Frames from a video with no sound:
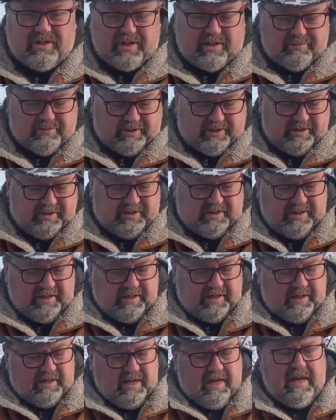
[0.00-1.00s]
substance in
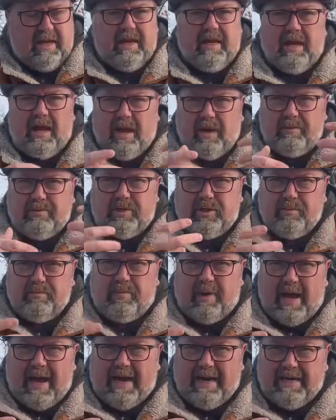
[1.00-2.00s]
it. Helps your
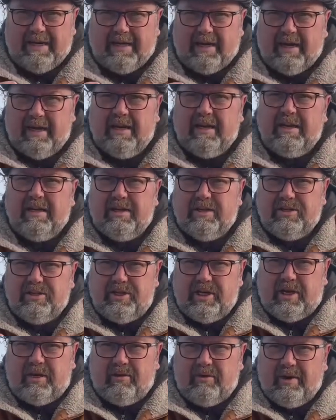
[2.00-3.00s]
body
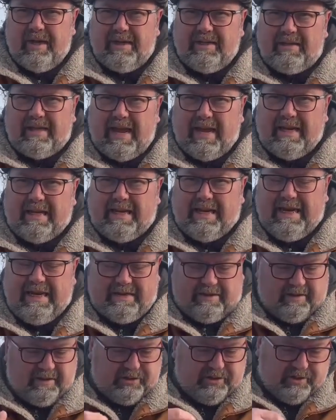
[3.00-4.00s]
generate that
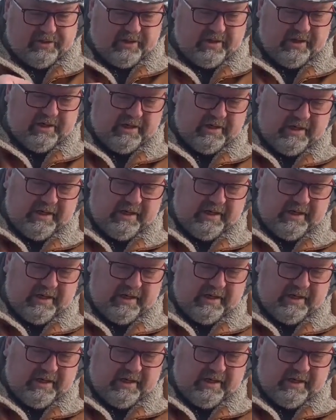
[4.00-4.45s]
heat that you're going to